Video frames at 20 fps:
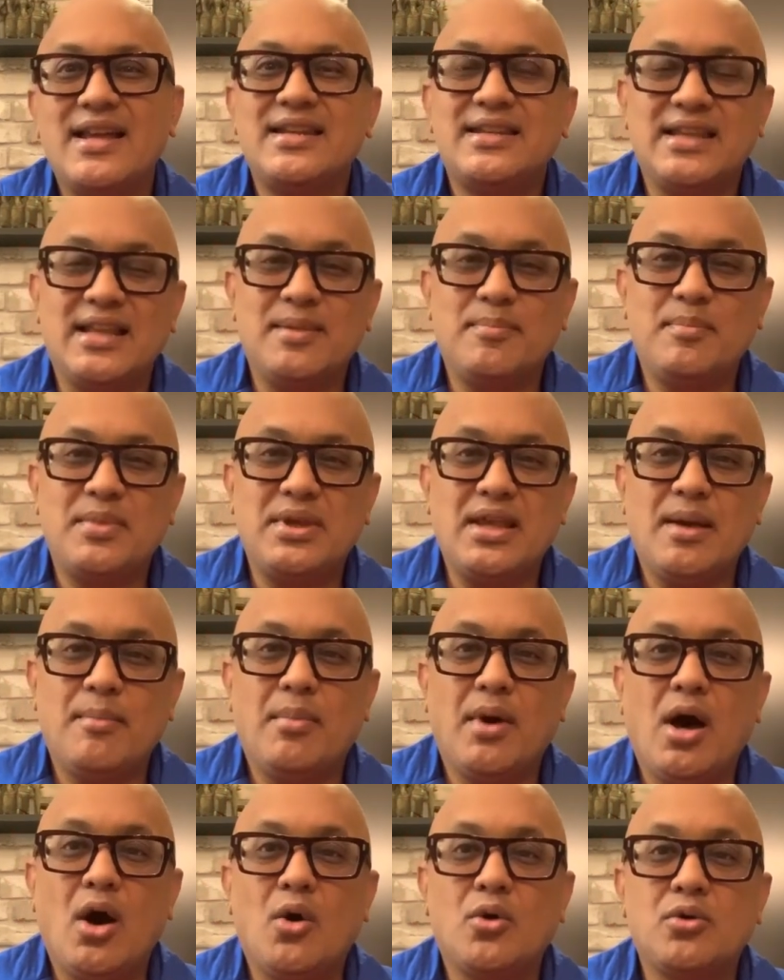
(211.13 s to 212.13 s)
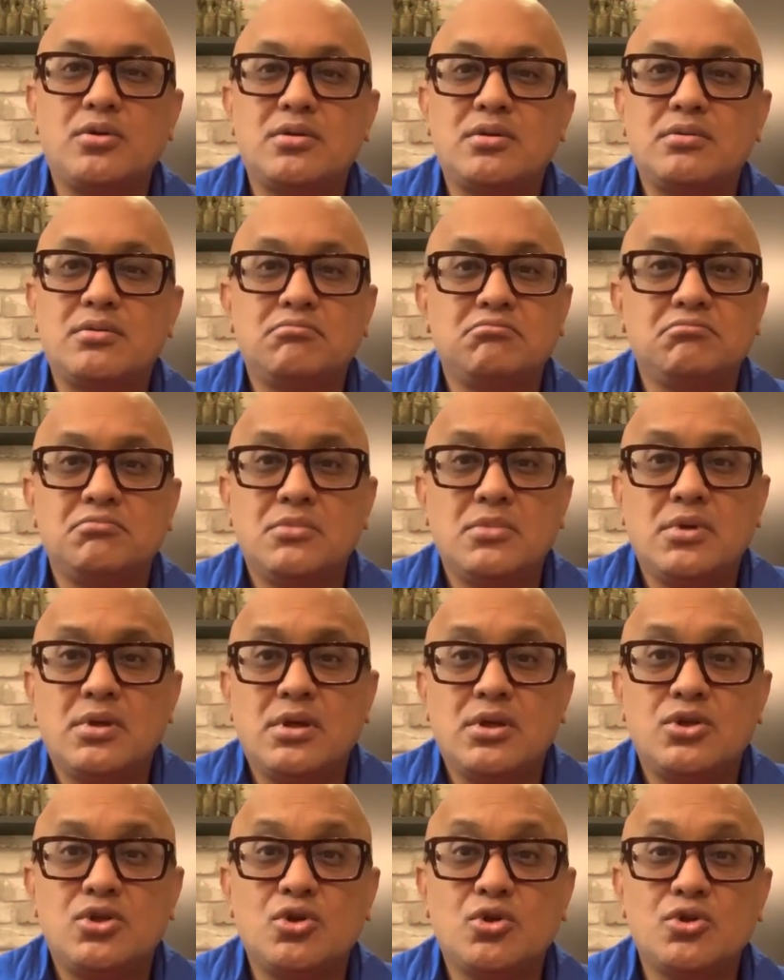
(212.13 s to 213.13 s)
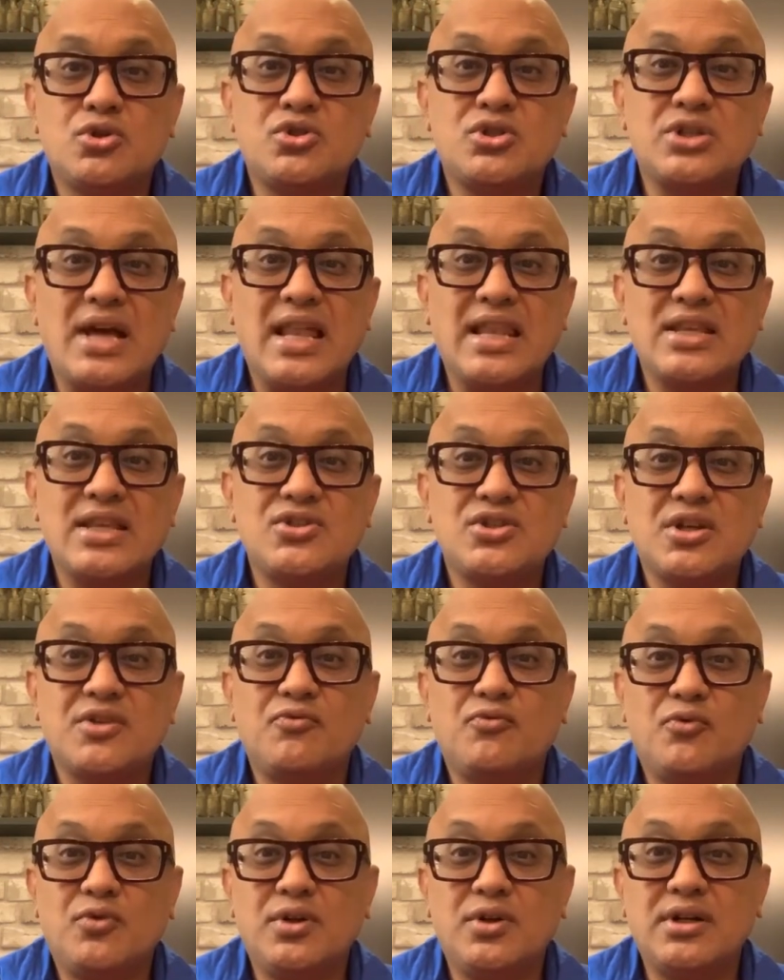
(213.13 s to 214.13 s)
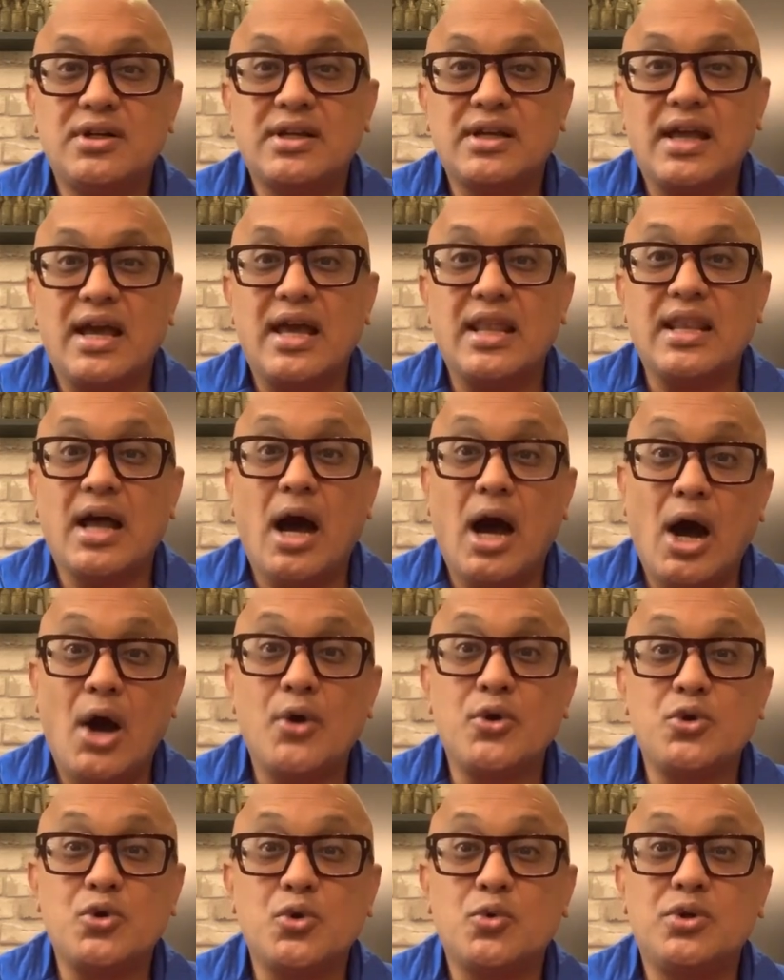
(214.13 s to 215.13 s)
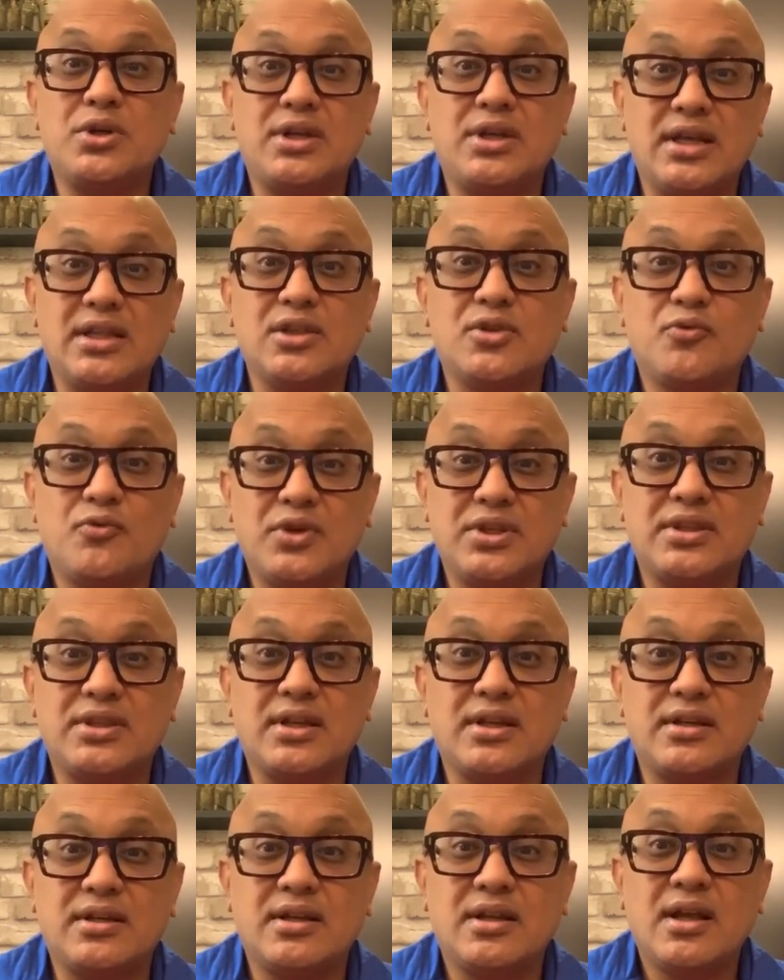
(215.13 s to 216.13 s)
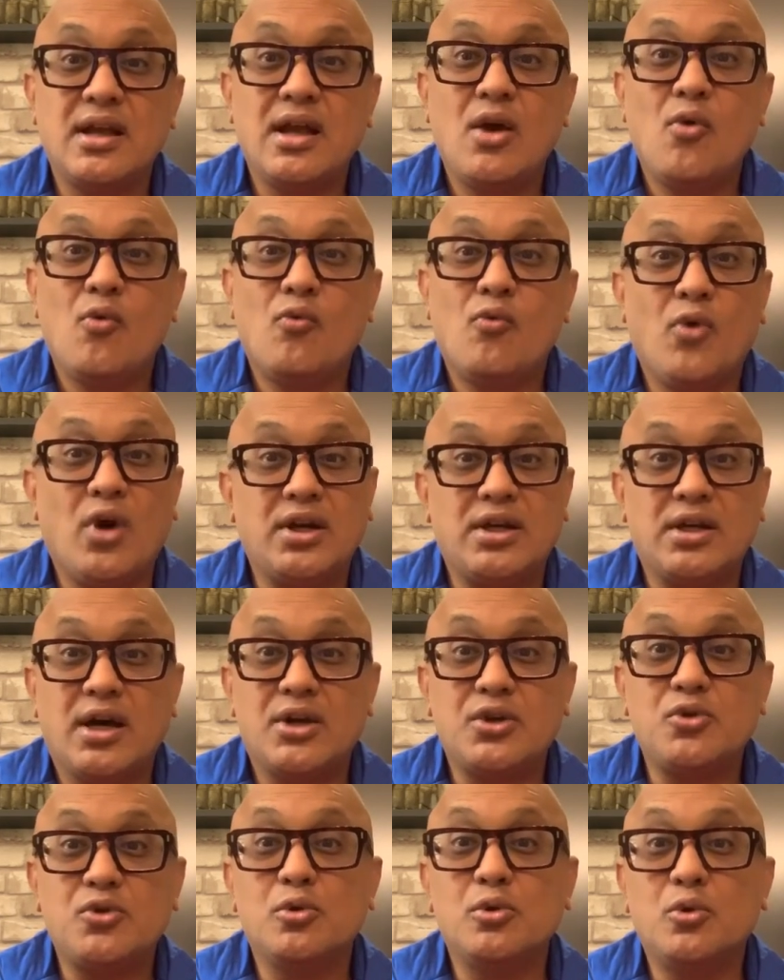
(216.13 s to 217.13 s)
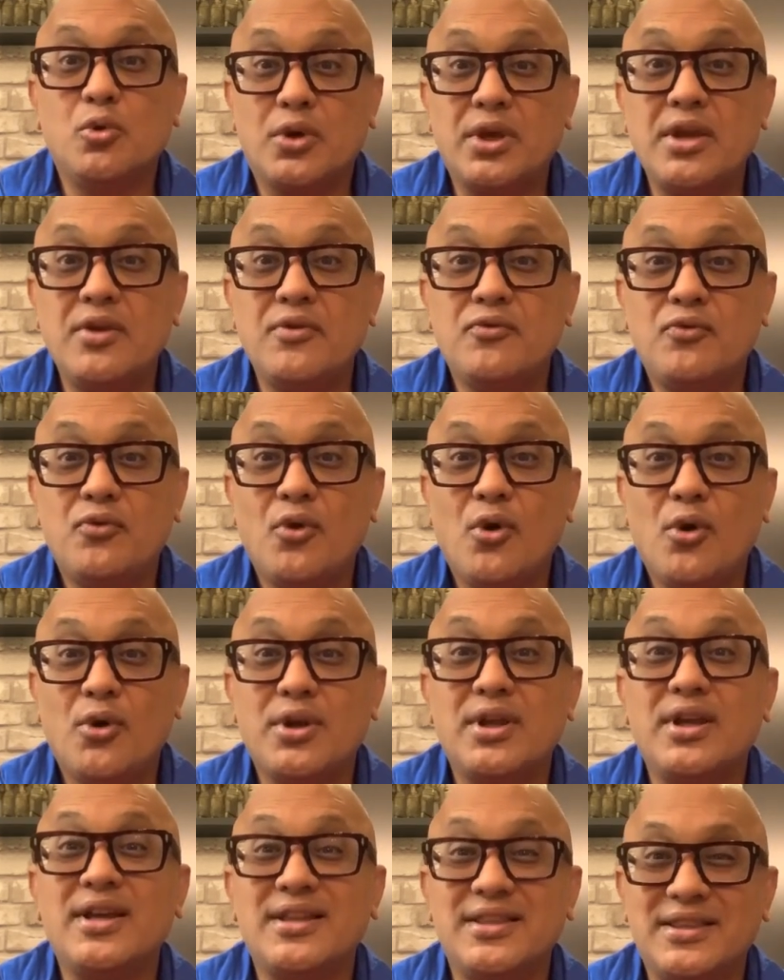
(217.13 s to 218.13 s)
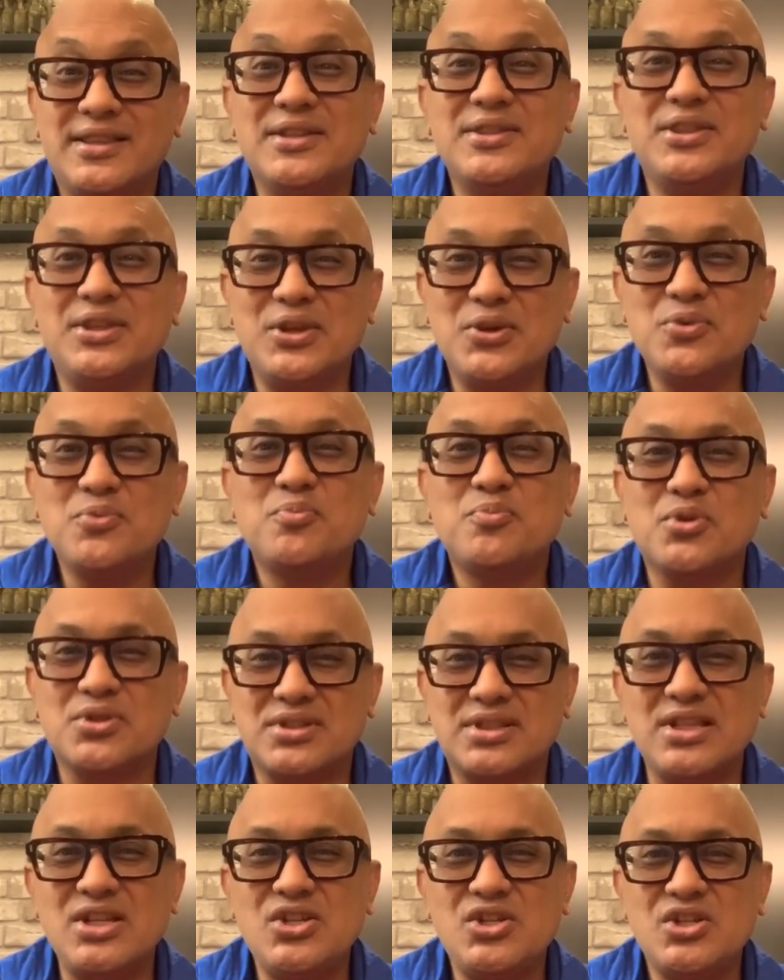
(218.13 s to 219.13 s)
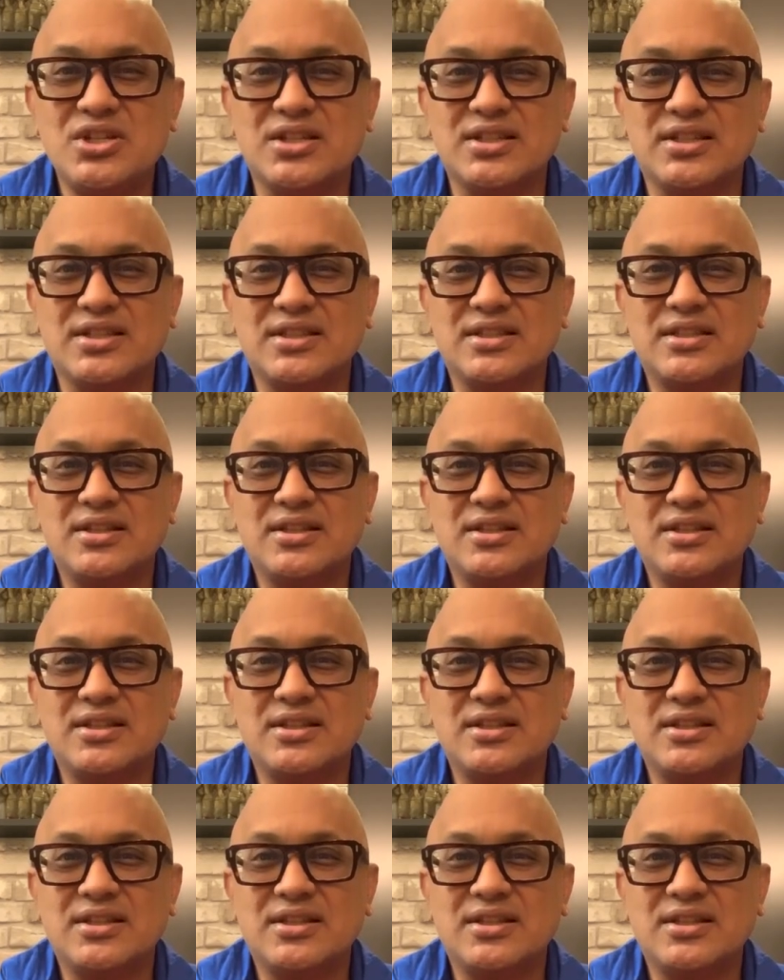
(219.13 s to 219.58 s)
Tell me about your challenge at work and how you dealt with it. What are you looking for in the new position?